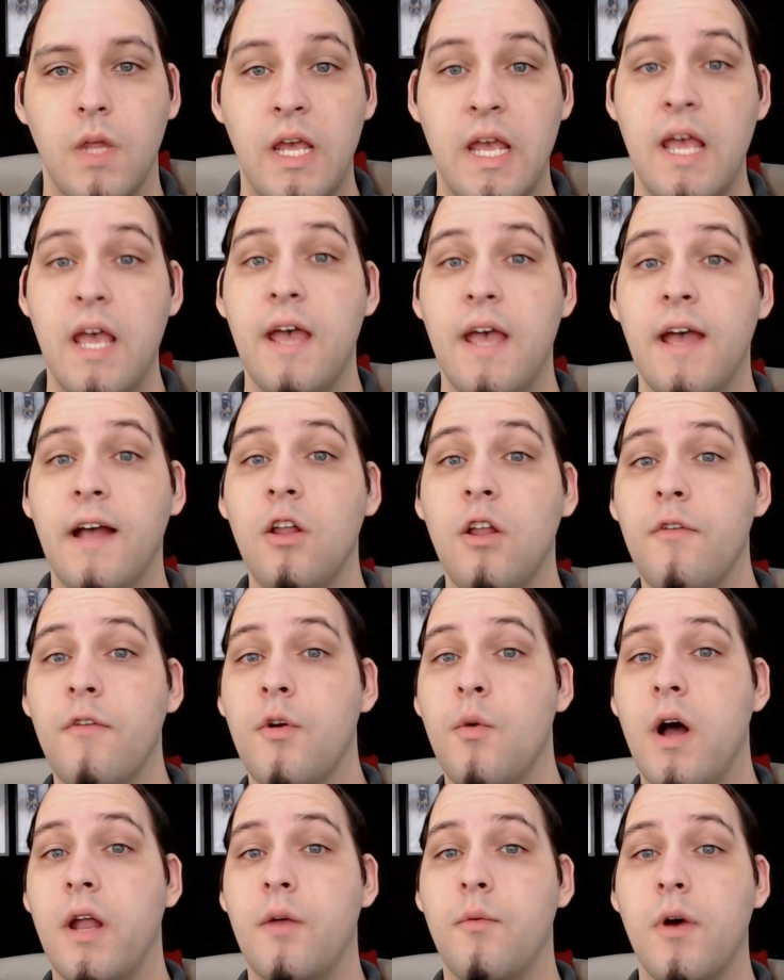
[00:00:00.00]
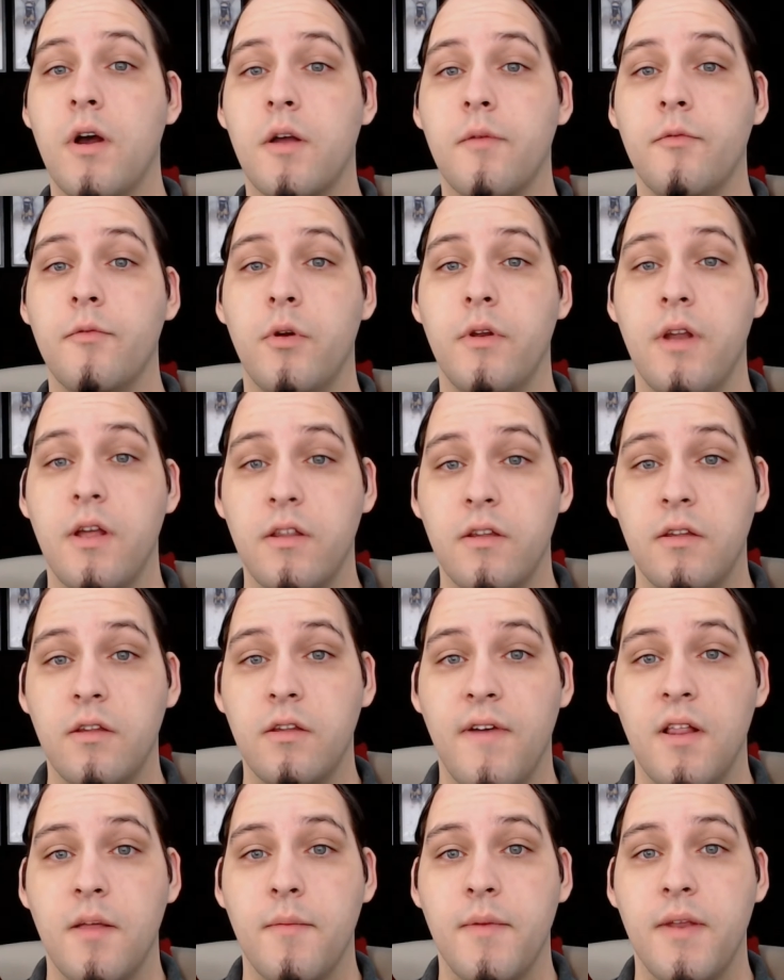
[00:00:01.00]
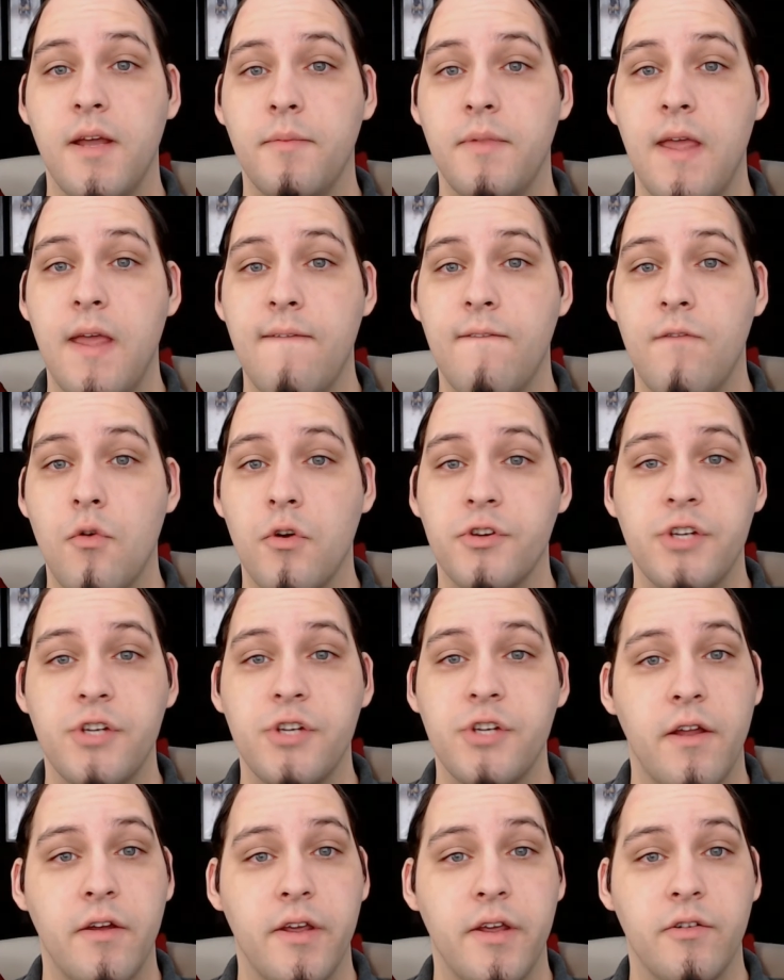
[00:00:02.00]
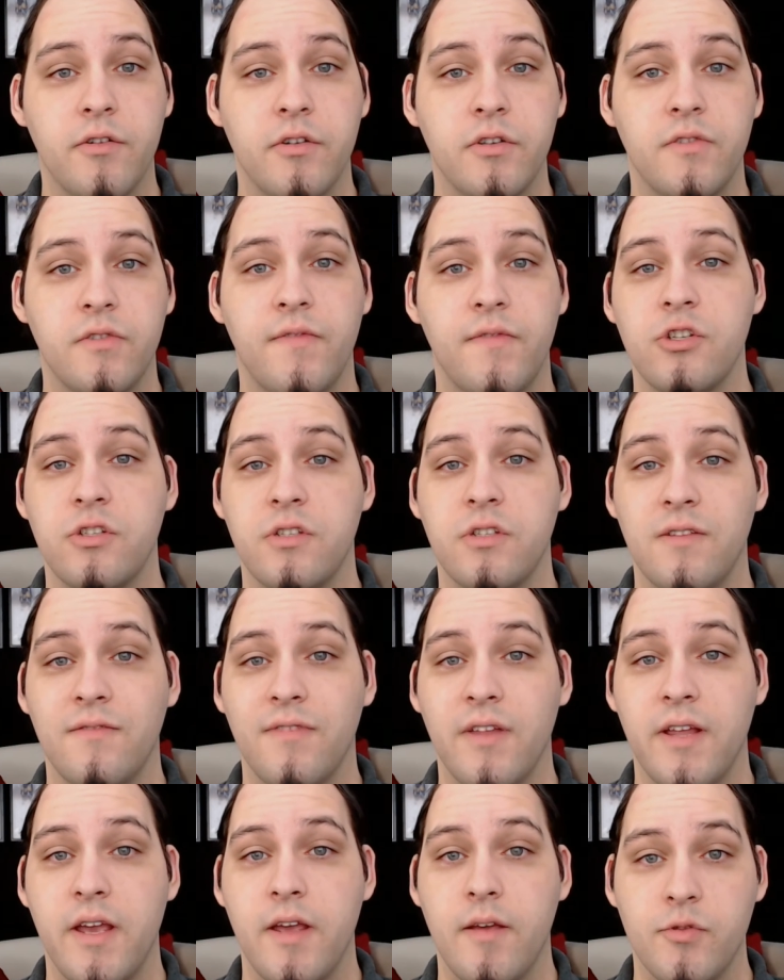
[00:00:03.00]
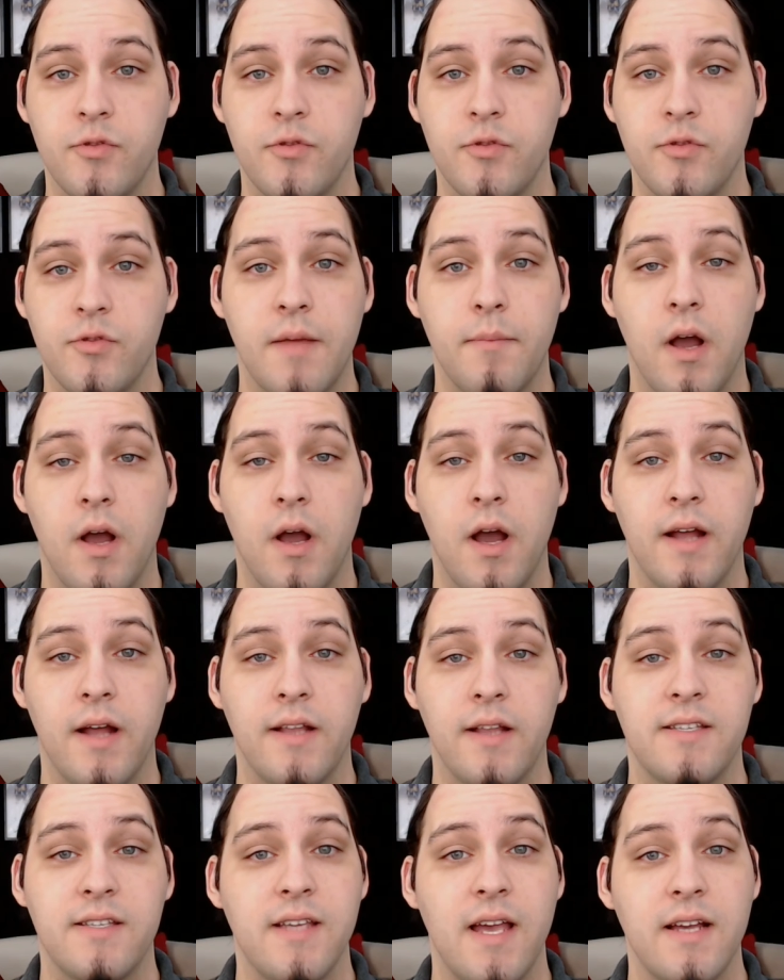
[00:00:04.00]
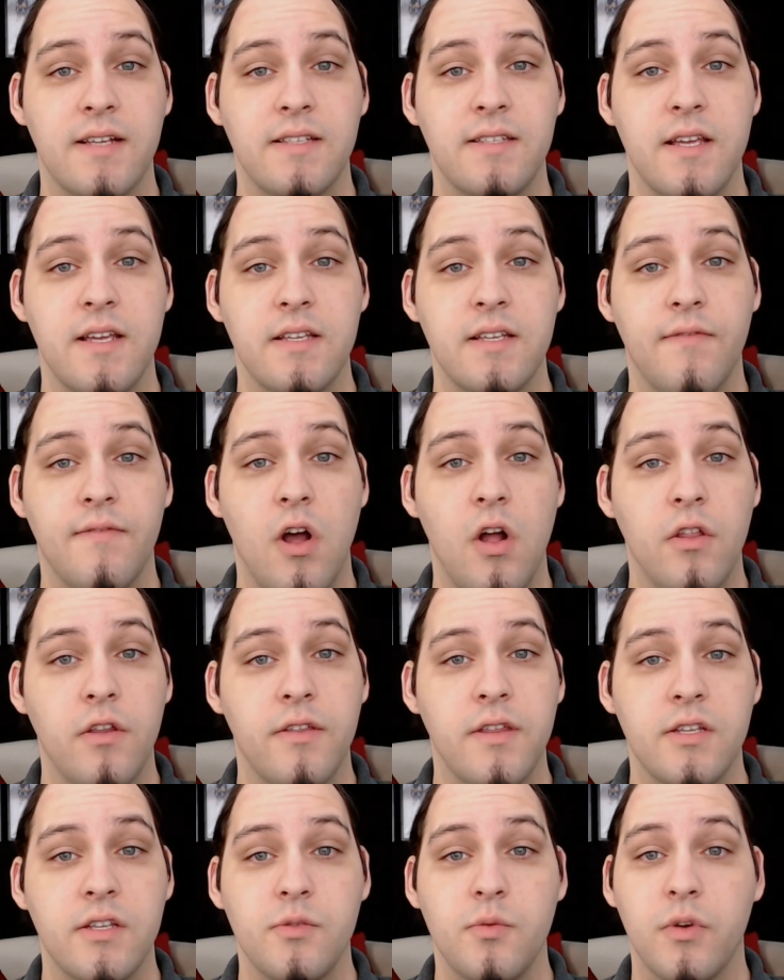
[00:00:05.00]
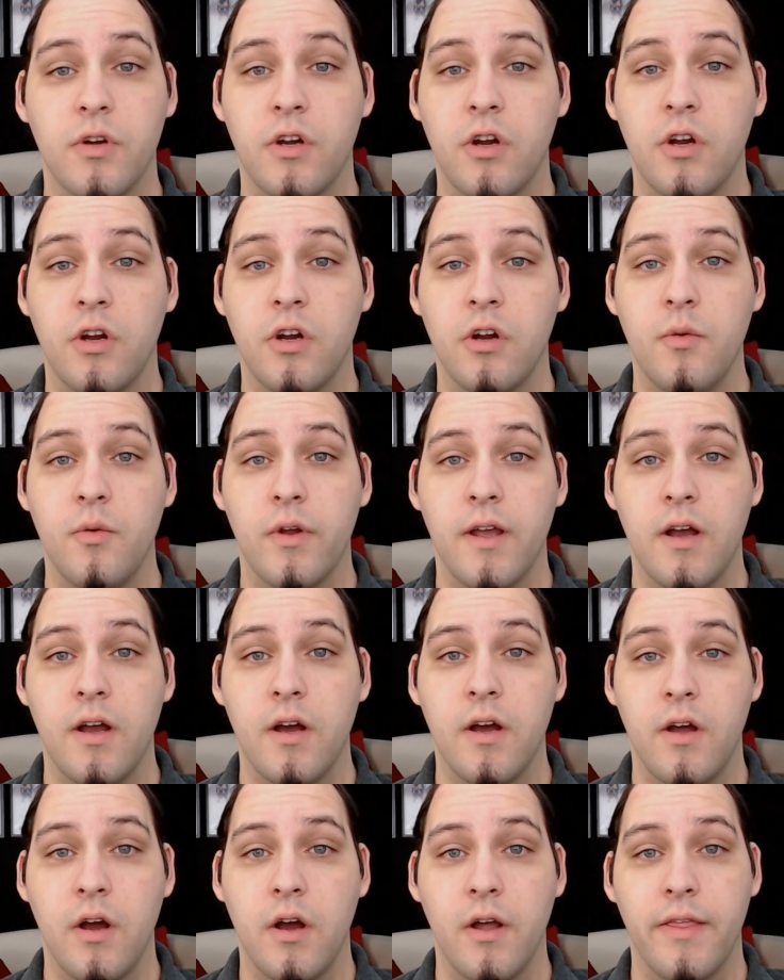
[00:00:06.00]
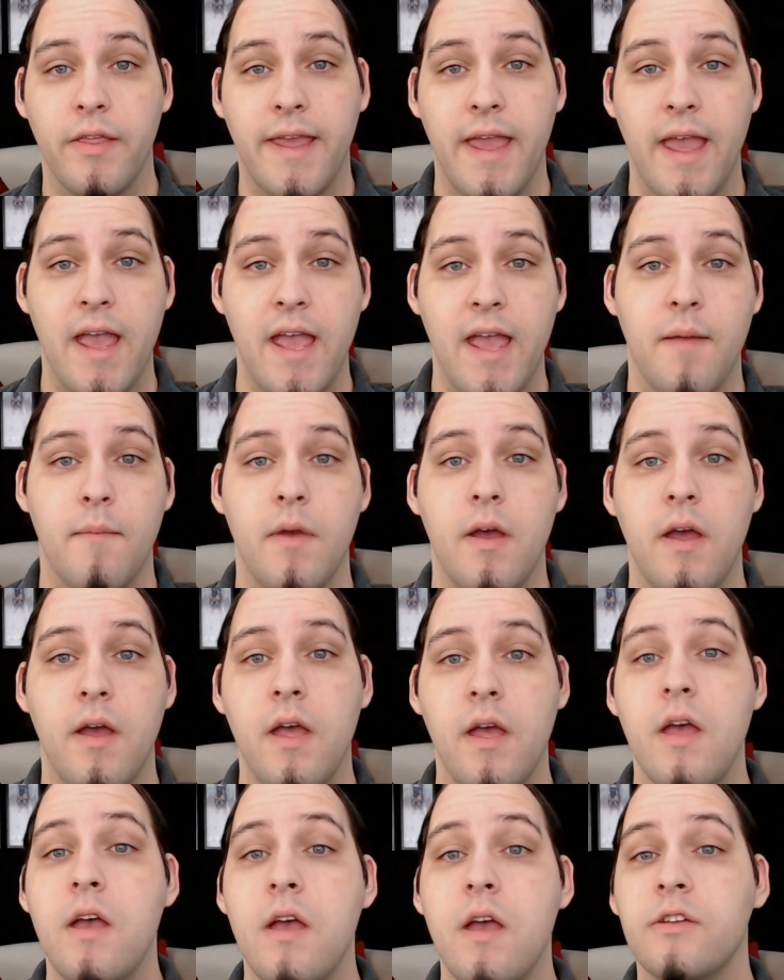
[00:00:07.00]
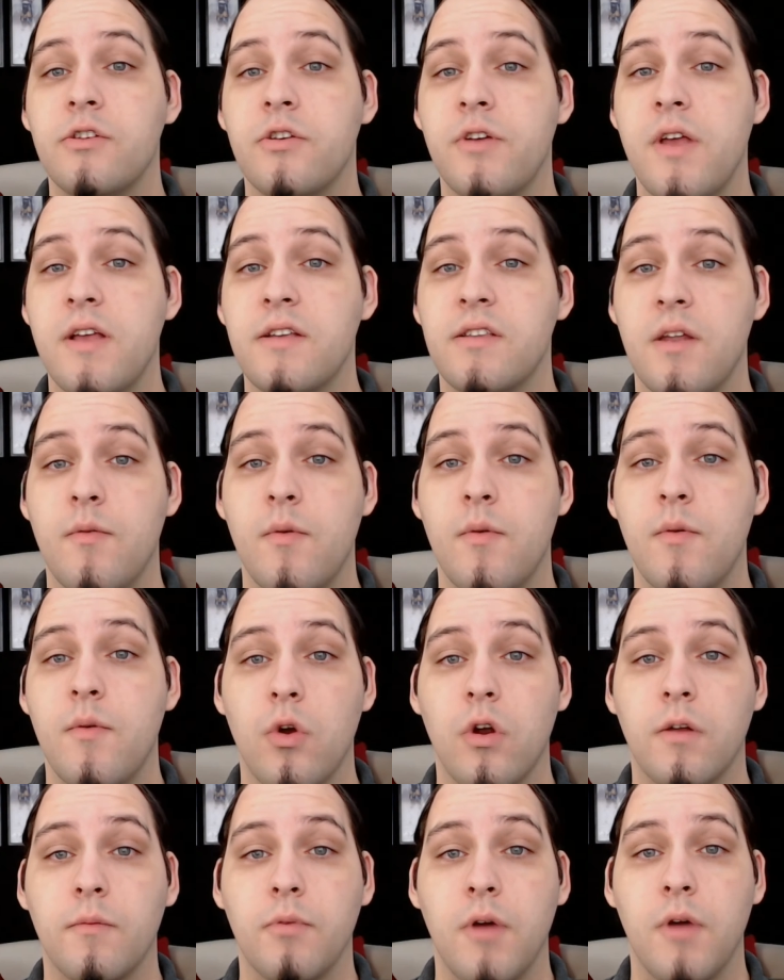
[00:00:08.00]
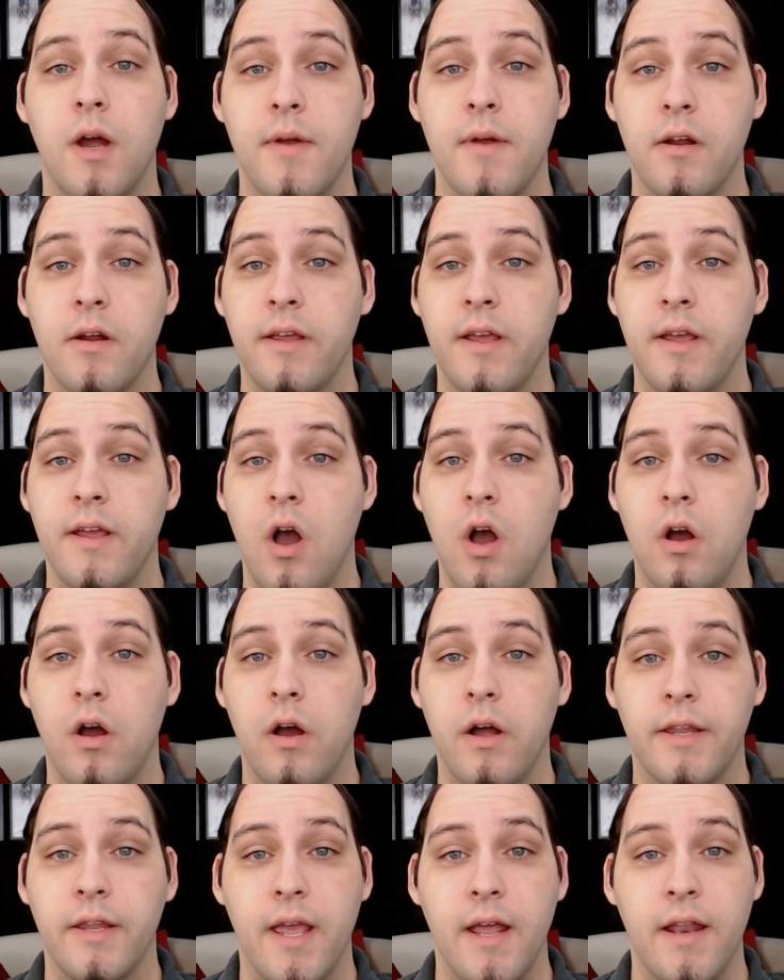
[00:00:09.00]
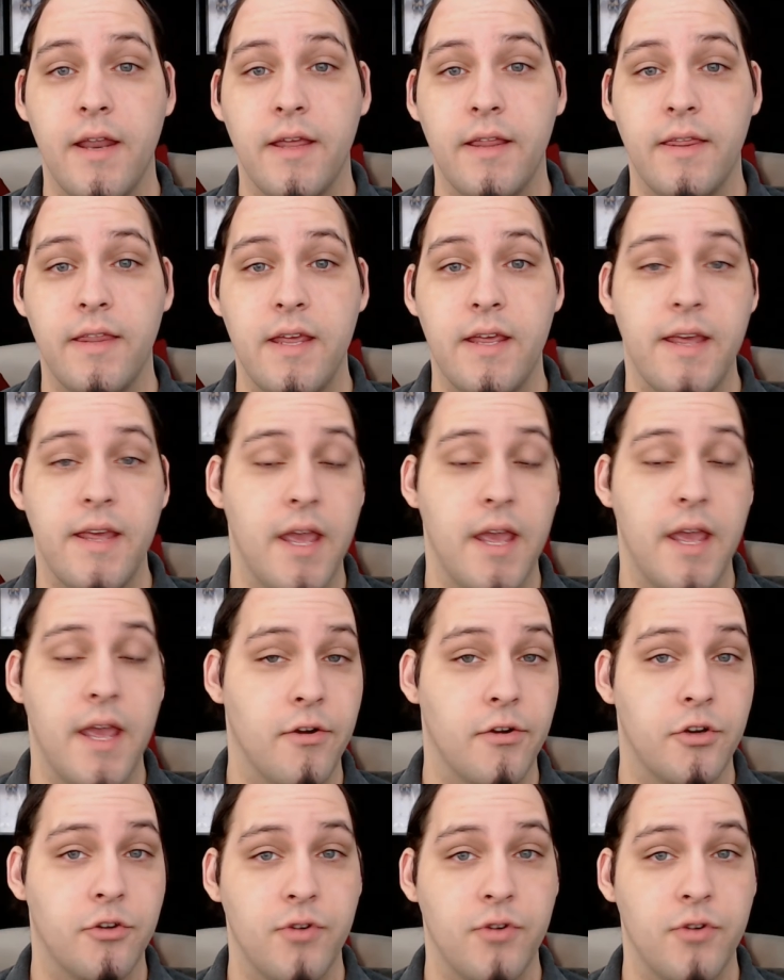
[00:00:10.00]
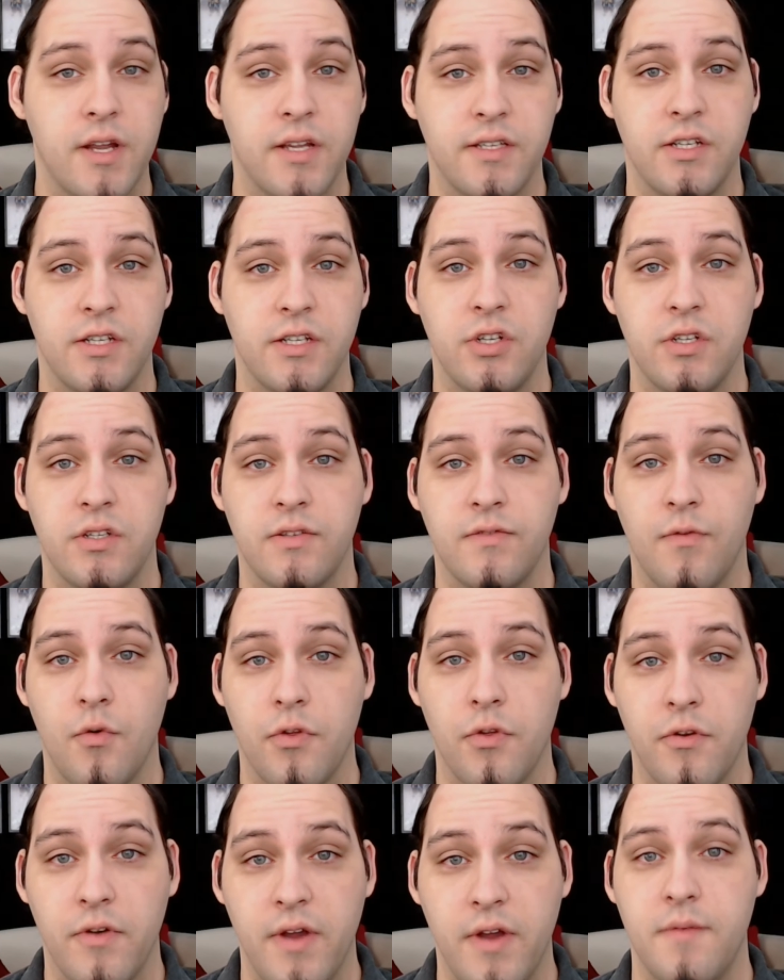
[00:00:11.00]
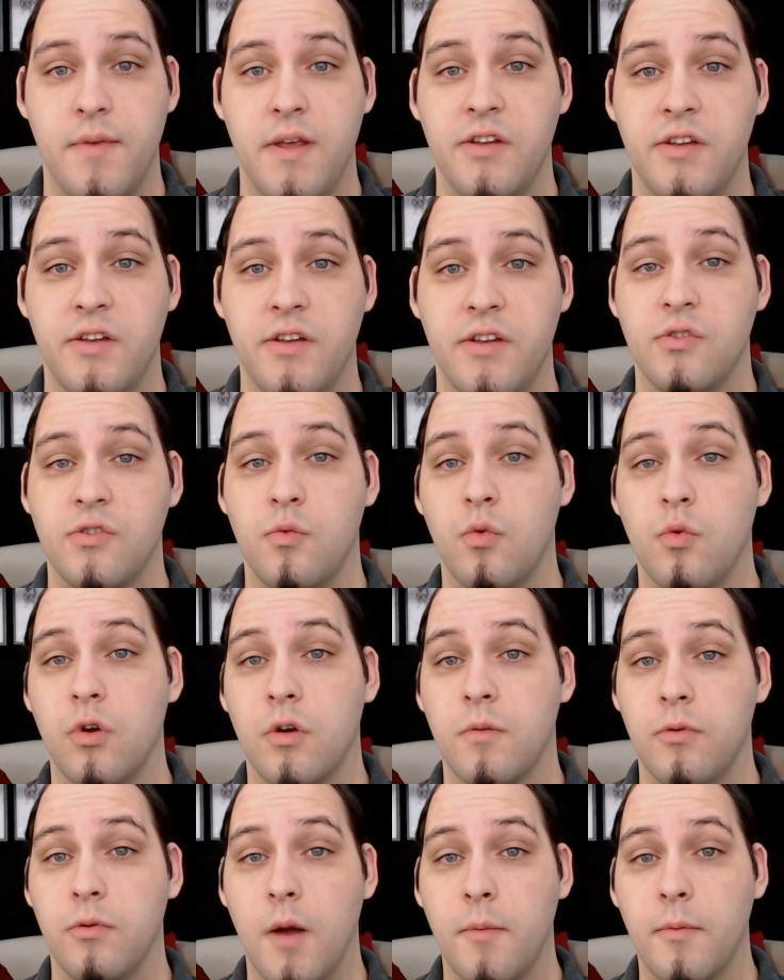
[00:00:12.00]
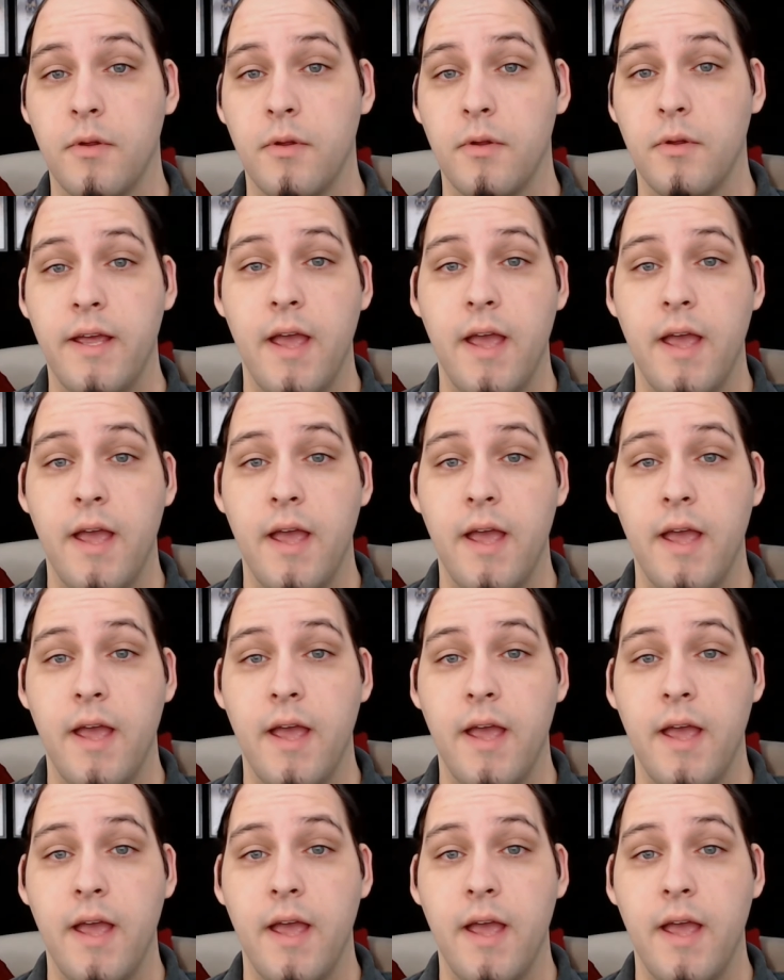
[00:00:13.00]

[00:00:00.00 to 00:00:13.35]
Hello everyone, and welcome to another development update for Shadow Heroes Vengeance in Flames, where you get behind-scenes access of all the things we're currently working on the game. So yesterday we worked primarily on getting the character transitions for their animations to work properly,